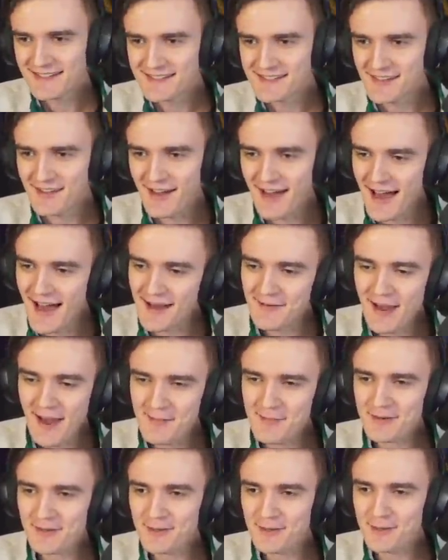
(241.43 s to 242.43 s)
So
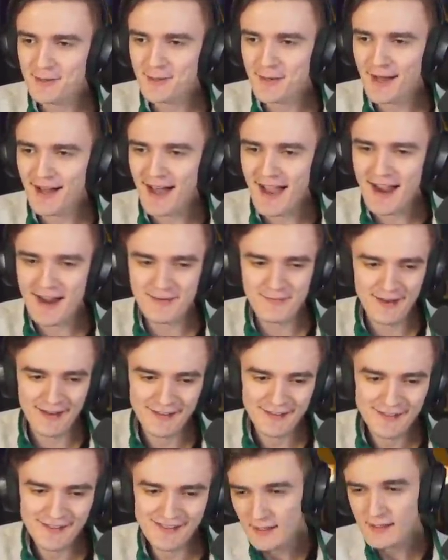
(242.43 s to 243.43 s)
I'm gonna go Iron
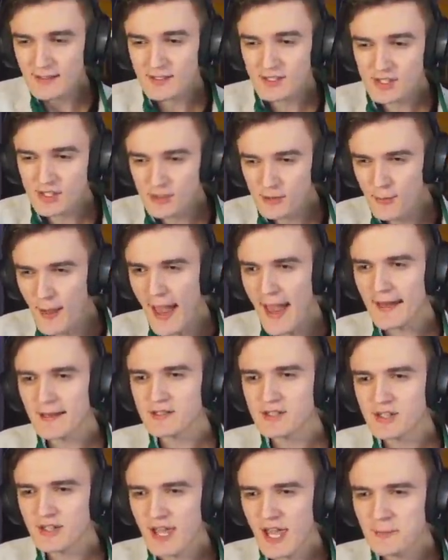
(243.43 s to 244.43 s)
Mouse.
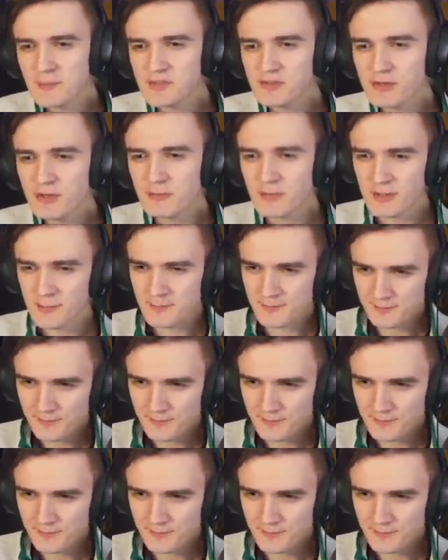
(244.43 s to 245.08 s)
Strategy game streamer.